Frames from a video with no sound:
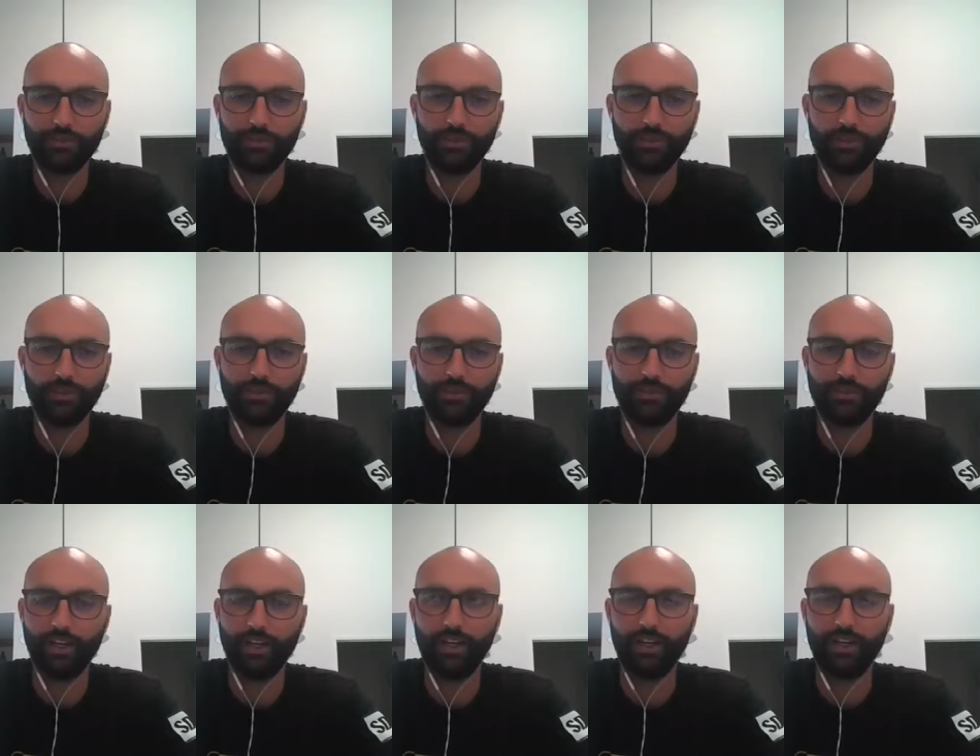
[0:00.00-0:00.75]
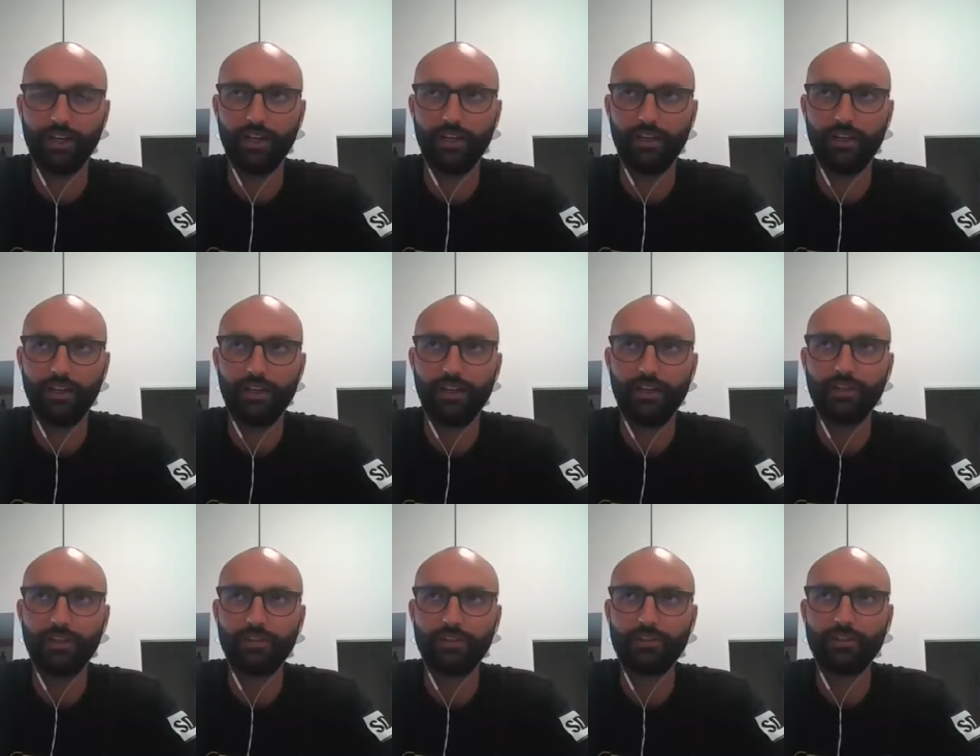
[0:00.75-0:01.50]
cool. Uh,
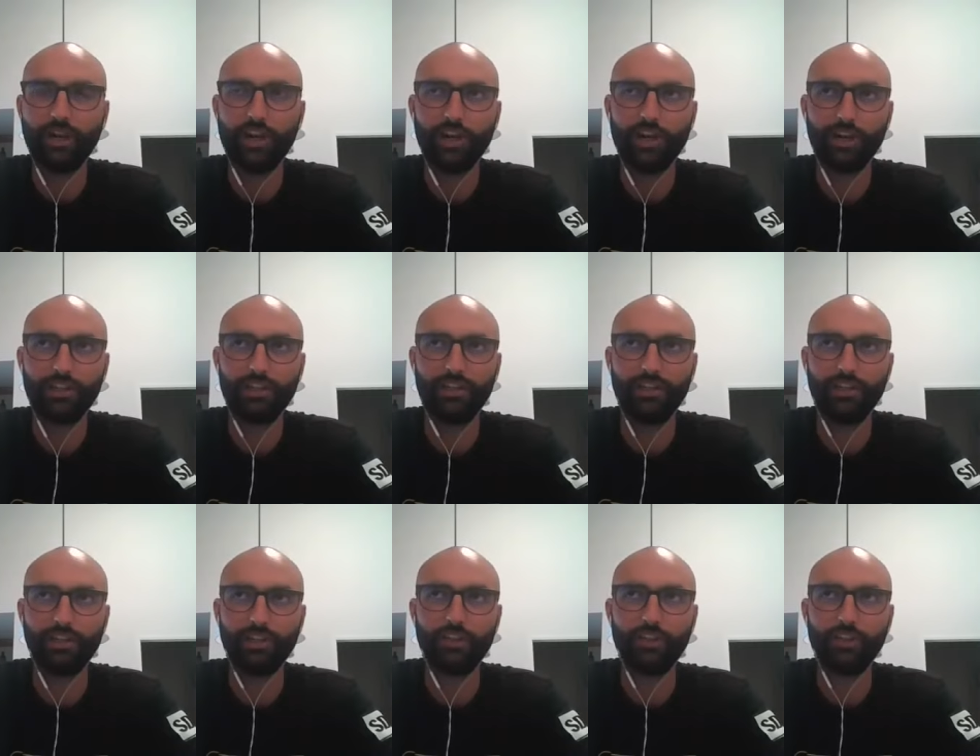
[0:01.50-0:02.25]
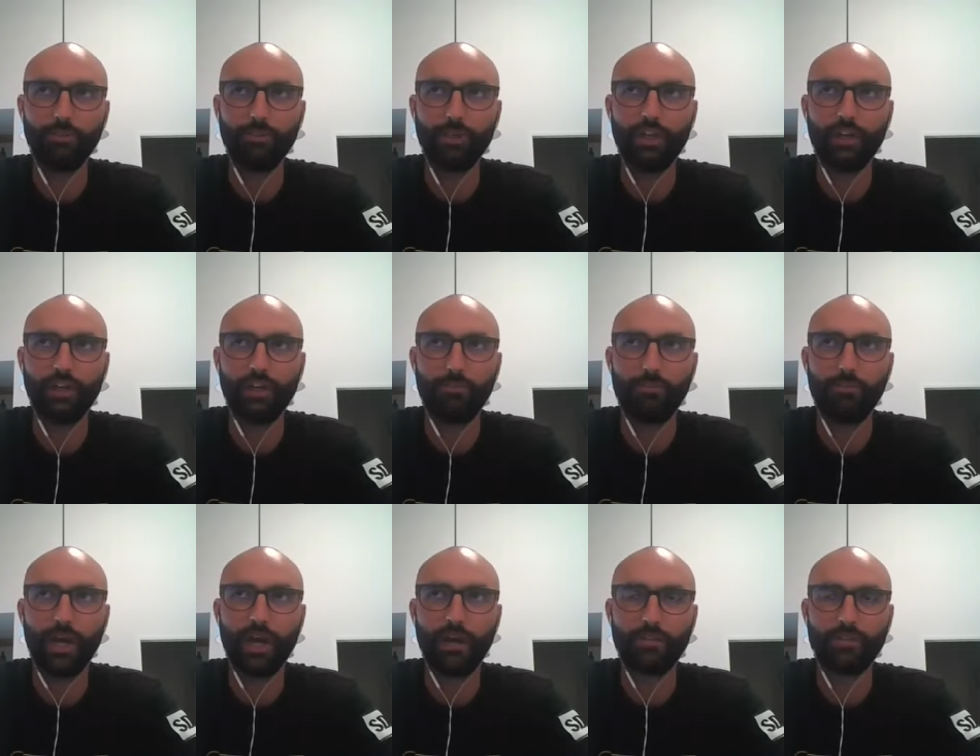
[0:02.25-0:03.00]
talk a little bit
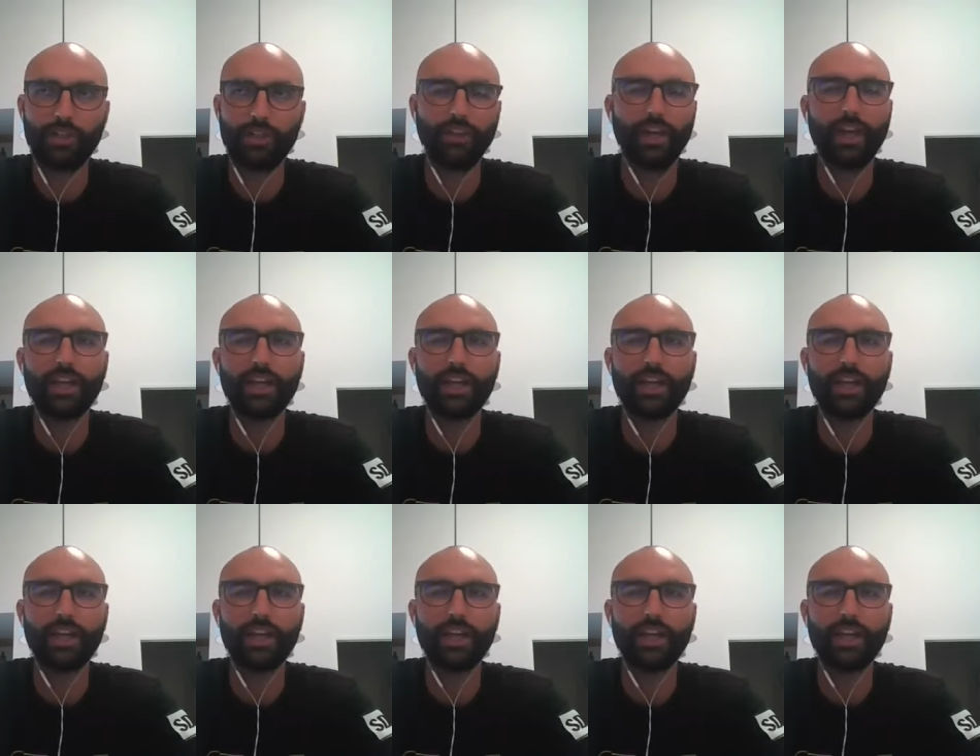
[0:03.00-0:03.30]
about that.